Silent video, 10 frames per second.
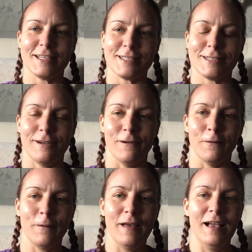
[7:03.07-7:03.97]

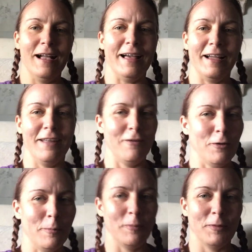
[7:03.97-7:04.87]
So I
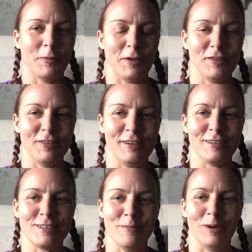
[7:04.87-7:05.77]
hope I'll see you
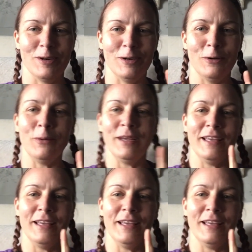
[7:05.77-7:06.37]
tomorrow.